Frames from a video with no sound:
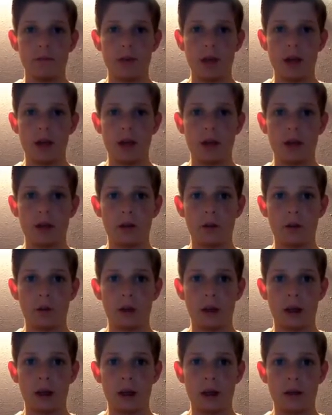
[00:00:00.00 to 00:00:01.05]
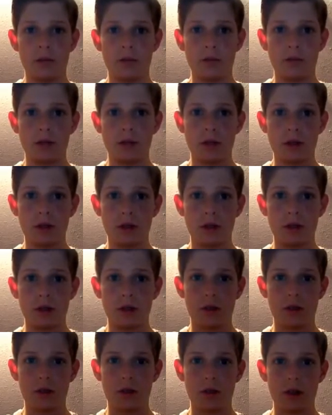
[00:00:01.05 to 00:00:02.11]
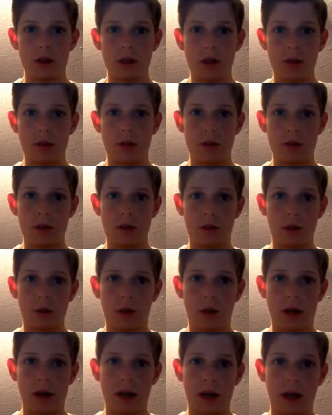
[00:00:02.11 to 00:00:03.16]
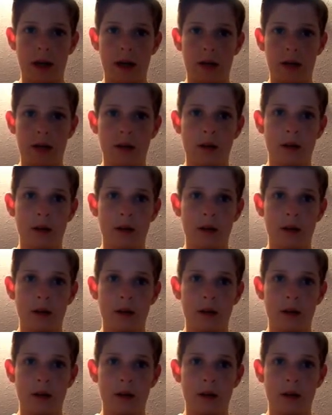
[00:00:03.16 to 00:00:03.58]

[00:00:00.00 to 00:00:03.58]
And when it came to the statements in the Quran,